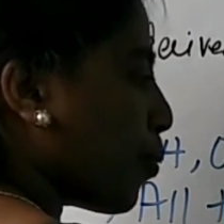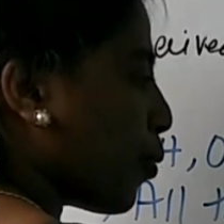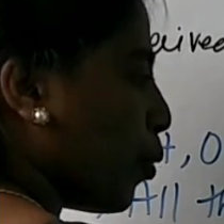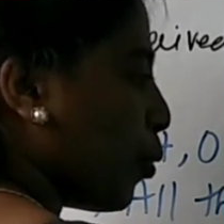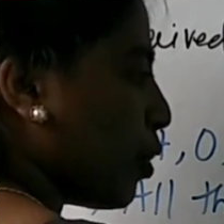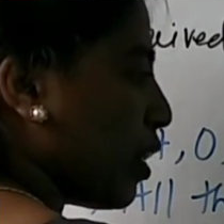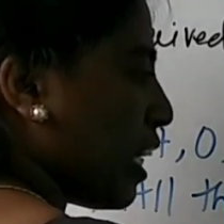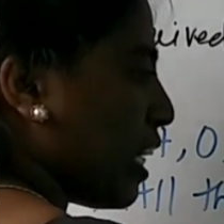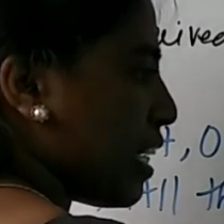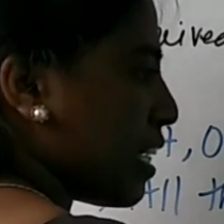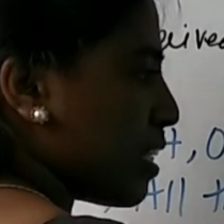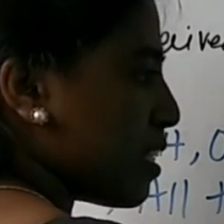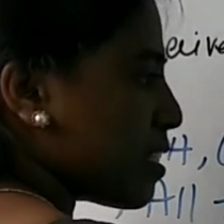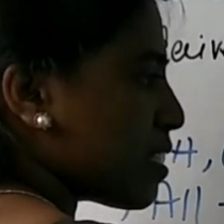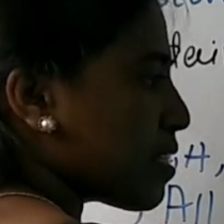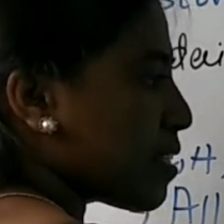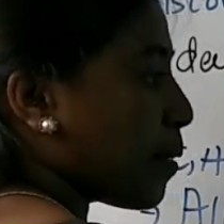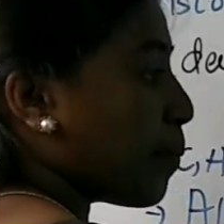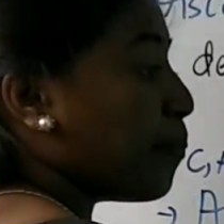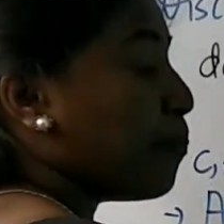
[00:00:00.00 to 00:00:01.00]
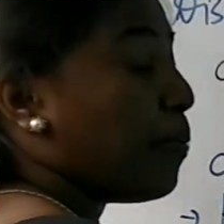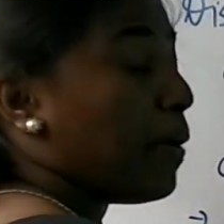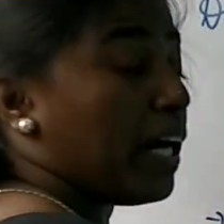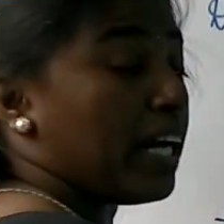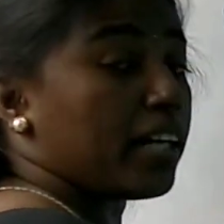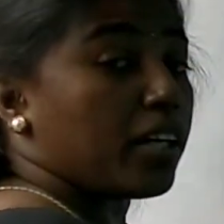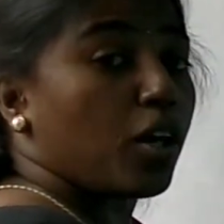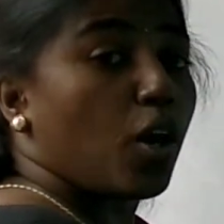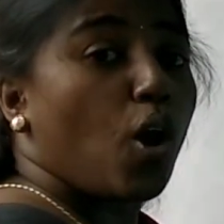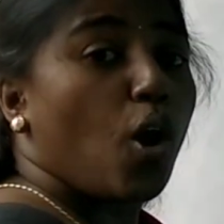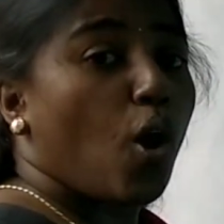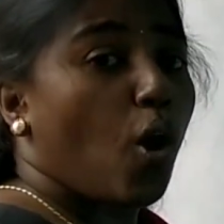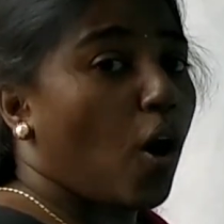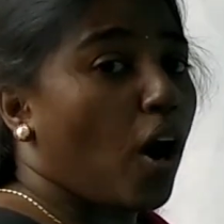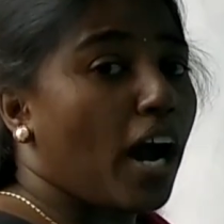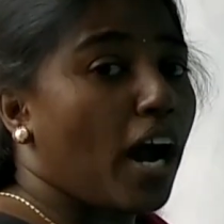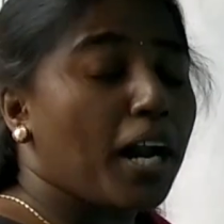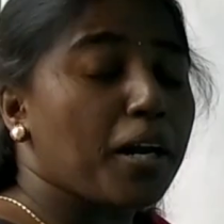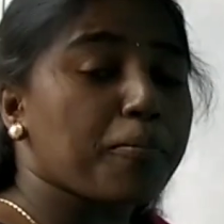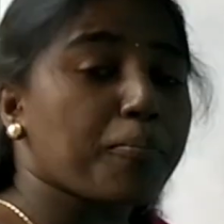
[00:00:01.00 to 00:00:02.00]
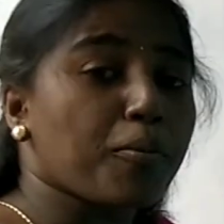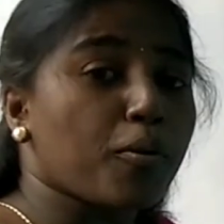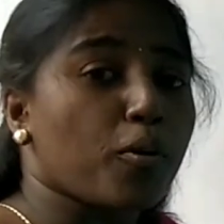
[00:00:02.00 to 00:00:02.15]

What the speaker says: Proteins. But all